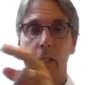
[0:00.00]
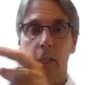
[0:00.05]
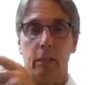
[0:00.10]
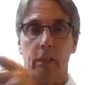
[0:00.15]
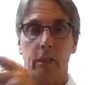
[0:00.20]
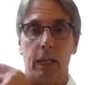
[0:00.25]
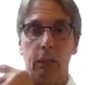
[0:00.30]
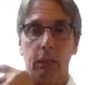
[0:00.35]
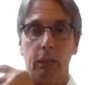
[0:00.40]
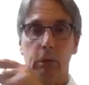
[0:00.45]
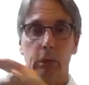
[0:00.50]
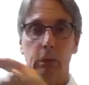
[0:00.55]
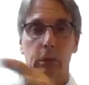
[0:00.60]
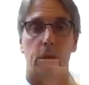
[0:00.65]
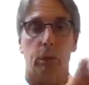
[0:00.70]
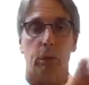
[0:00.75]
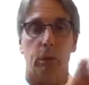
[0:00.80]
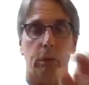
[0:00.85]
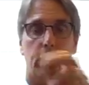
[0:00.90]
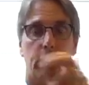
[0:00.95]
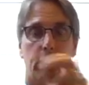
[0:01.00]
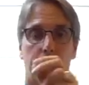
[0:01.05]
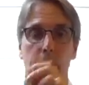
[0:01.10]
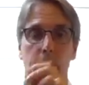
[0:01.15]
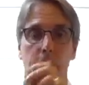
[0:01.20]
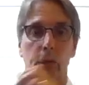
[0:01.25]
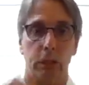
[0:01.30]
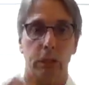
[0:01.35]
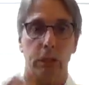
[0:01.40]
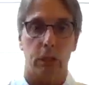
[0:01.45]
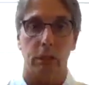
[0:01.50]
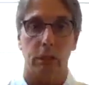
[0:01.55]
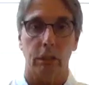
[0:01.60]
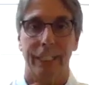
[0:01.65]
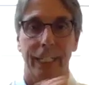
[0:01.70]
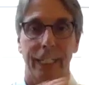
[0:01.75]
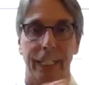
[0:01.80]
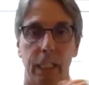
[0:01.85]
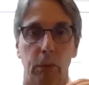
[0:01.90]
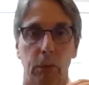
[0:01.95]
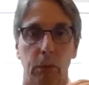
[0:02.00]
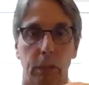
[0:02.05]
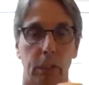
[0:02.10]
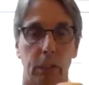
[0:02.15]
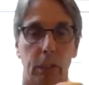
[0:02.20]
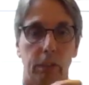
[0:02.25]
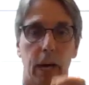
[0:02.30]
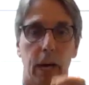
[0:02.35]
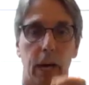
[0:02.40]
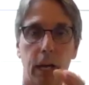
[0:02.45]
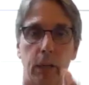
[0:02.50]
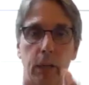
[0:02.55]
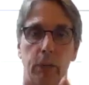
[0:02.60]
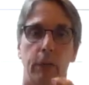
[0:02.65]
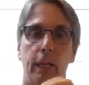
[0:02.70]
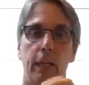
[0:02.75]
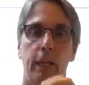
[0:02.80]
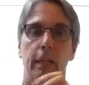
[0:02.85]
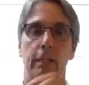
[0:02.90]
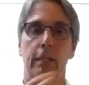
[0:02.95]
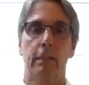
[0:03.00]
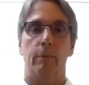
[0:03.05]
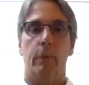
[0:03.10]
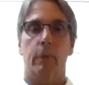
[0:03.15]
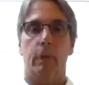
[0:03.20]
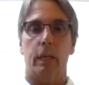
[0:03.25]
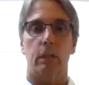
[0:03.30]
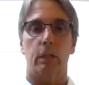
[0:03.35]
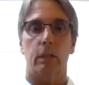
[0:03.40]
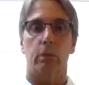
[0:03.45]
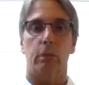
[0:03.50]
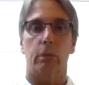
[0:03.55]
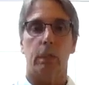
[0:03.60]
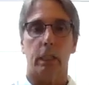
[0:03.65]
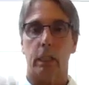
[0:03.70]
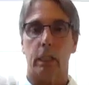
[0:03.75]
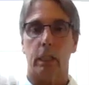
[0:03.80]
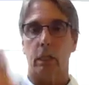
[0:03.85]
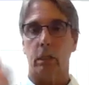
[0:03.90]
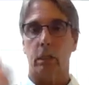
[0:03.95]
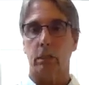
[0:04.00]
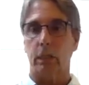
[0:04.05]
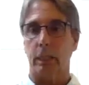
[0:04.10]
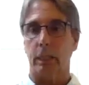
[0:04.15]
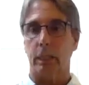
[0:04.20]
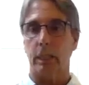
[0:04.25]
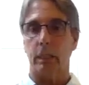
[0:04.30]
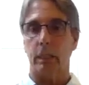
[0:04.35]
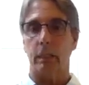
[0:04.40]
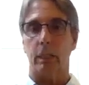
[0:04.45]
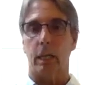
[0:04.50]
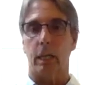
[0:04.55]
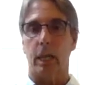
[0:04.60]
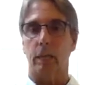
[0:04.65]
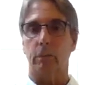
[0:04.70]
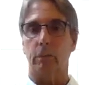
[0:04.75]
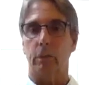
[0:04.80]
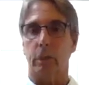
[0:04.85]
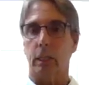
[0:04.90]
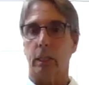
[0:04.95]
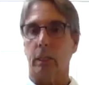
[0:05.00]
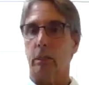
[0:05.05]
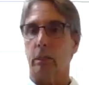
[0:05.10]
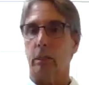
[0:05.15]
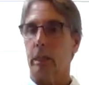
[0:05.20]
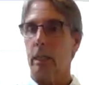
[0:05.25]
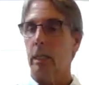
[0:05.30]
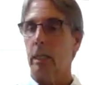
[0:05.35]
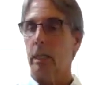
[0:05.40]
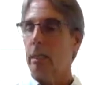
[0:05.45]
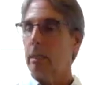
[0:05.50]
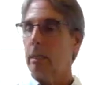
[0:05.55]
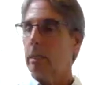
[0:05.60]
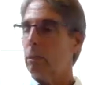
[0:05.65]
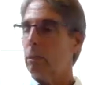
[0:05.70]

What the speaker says: All right, so I call this leading with your eyes. All right, so we're going to go to this side. We're going to look